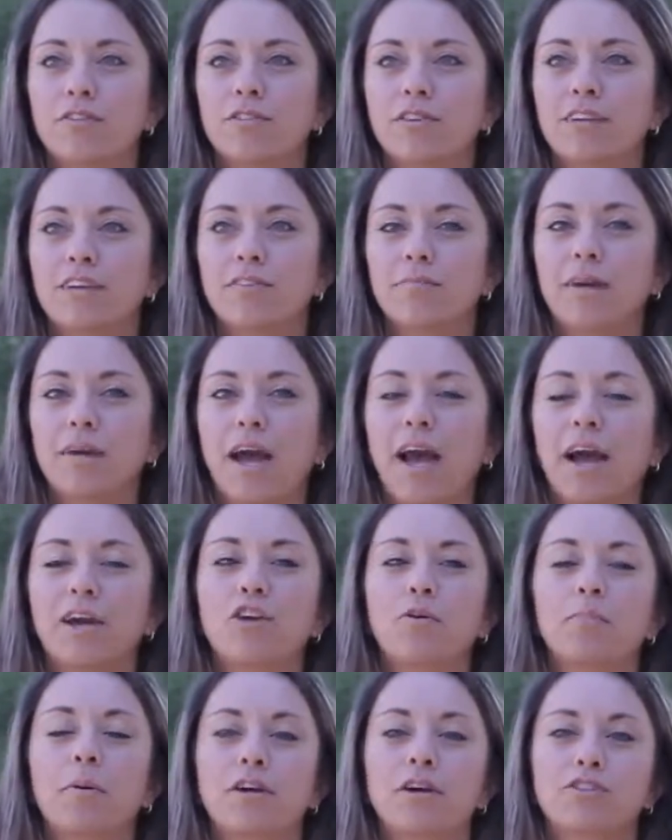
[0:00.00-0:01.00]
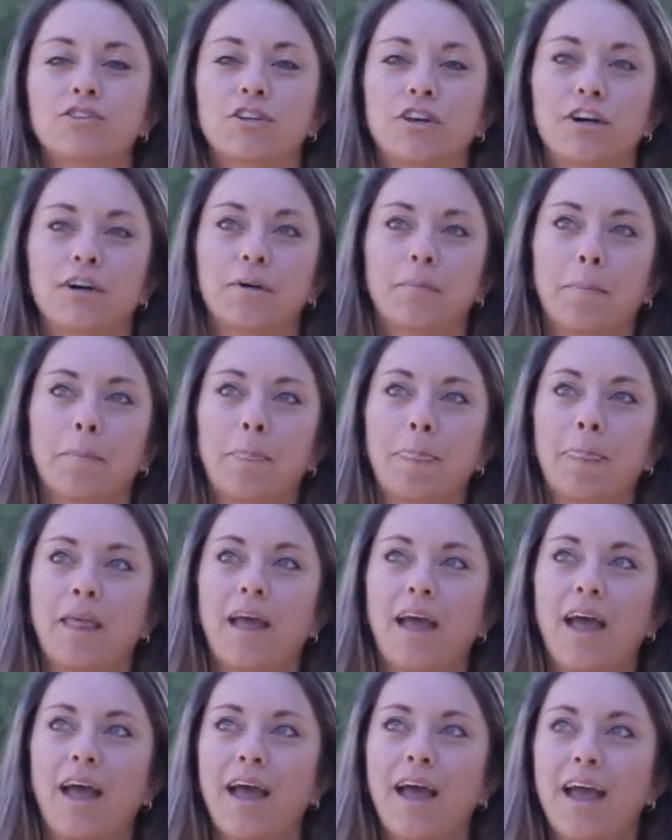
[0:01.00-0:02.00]
to give me acupuncture.
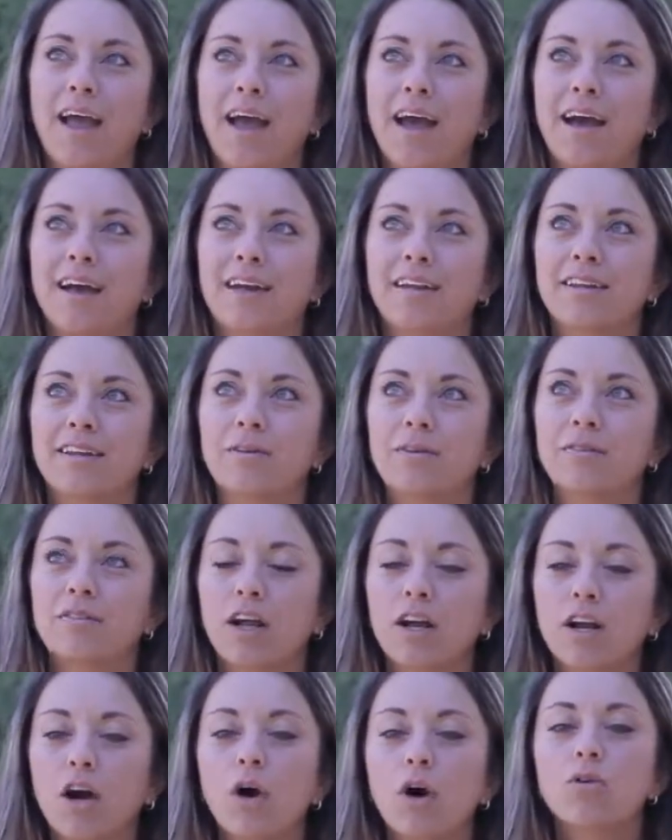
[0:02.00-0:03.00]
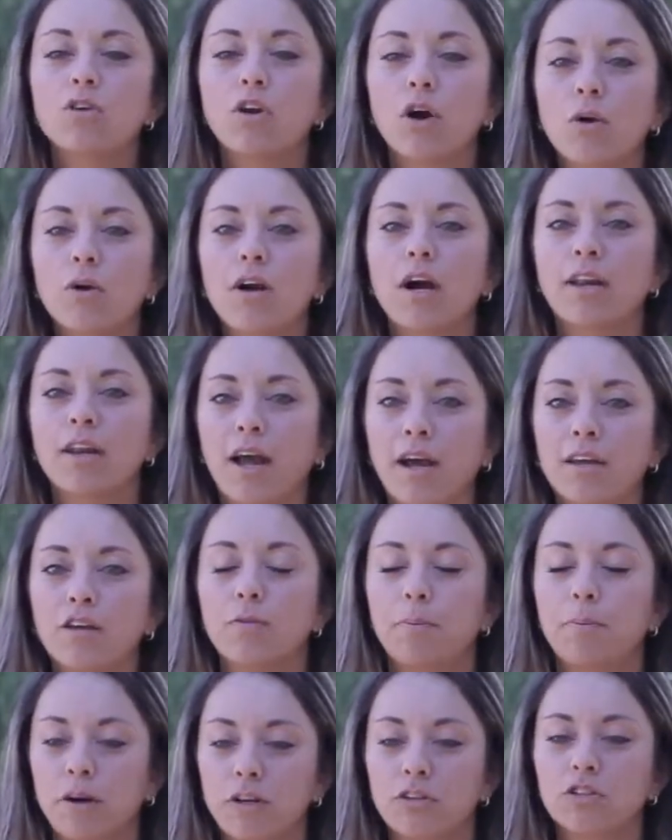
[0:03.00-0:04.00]
And he was like, oh, yoga and
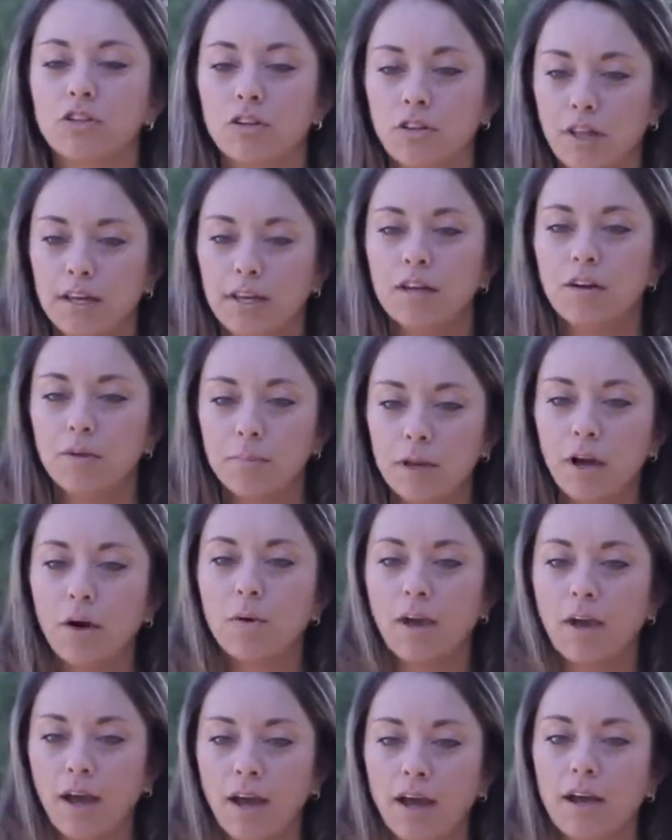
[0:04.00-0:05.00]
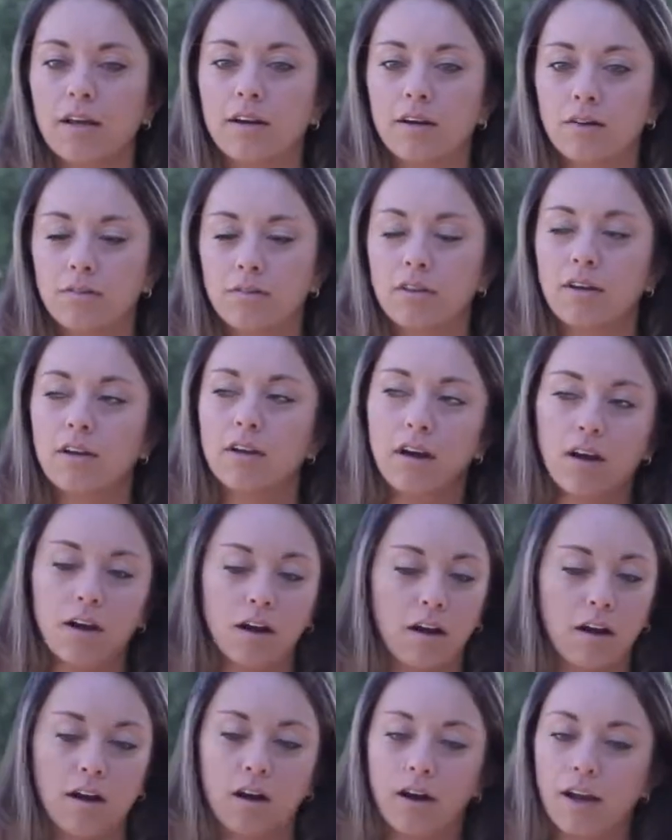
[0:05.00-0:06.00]
acupuncture, like, it'll be okay. And I was like,
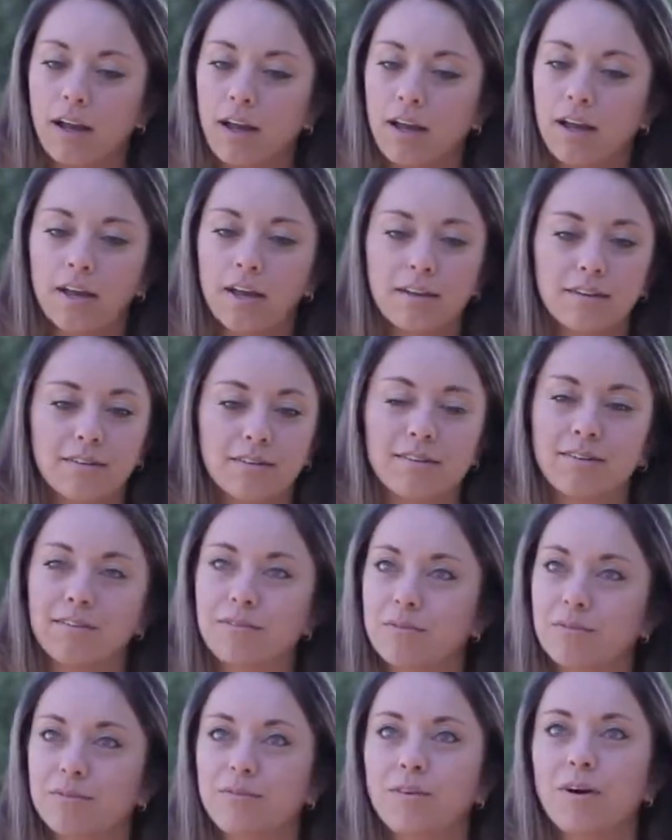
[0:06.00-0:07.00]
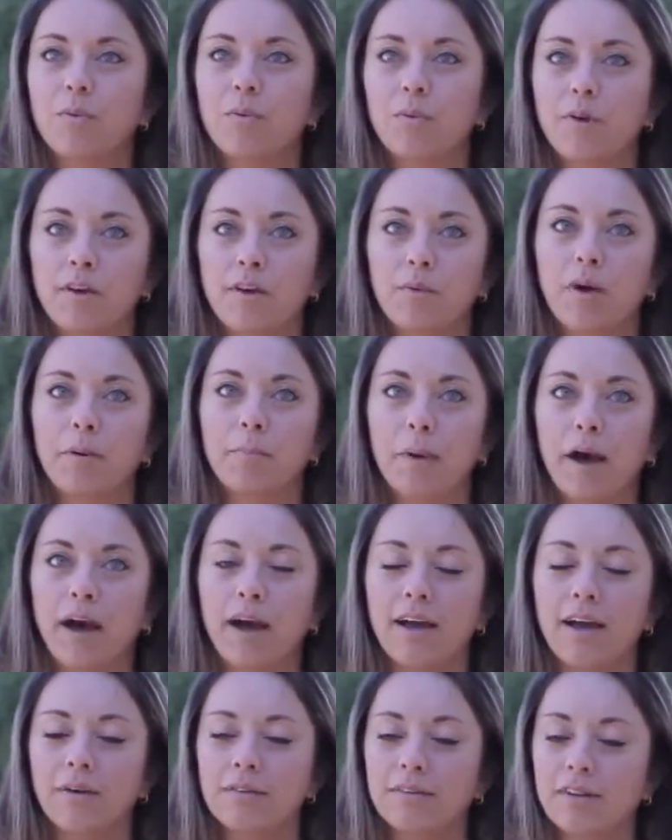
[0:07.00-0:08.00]
all right. A week went
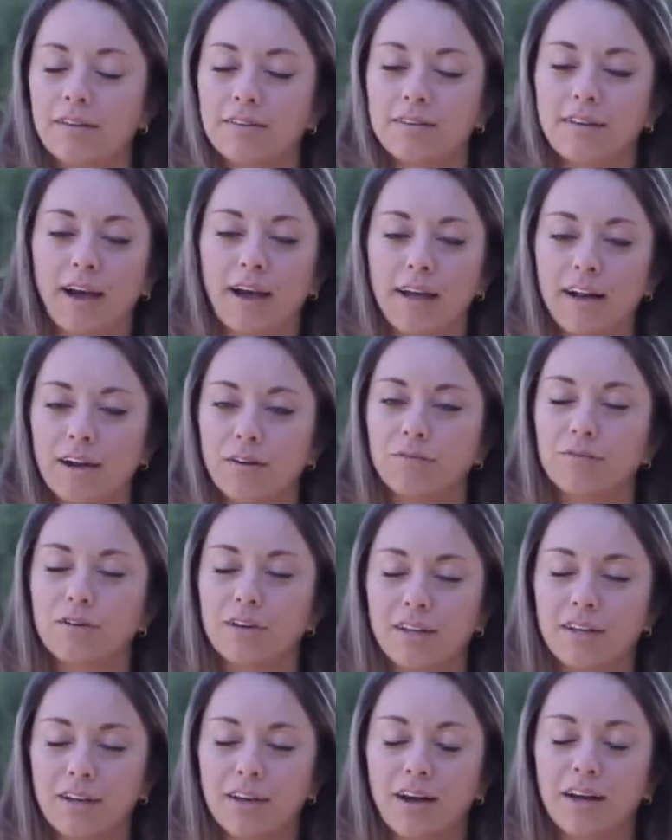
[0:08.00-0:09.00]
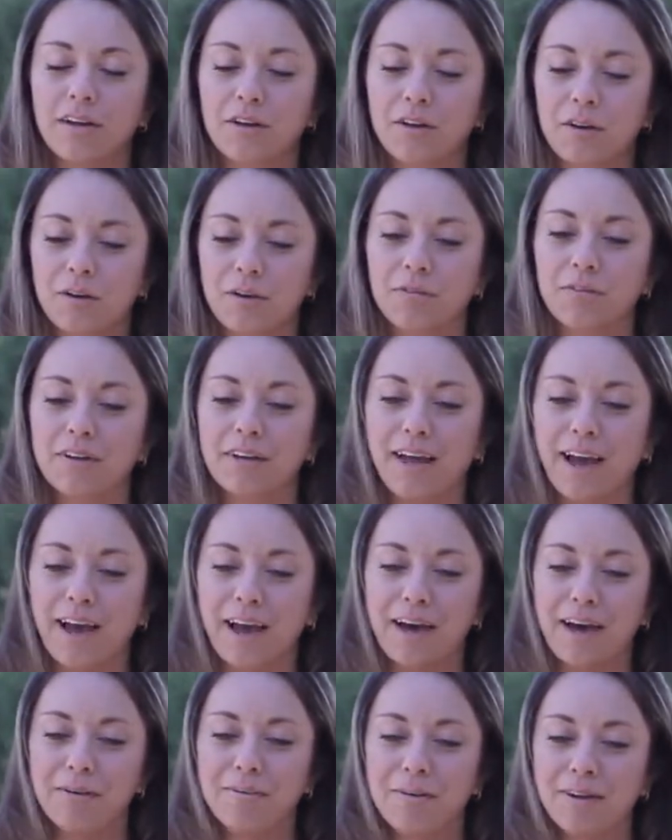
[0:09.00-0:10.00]
by. I was like, Dad, I really got to go to
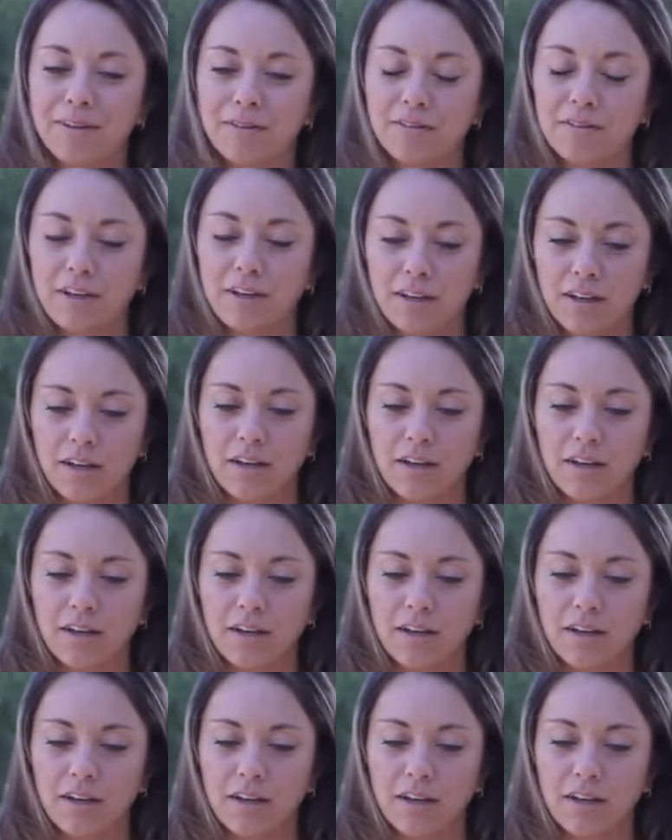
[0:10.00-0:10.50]
rehab. He was like,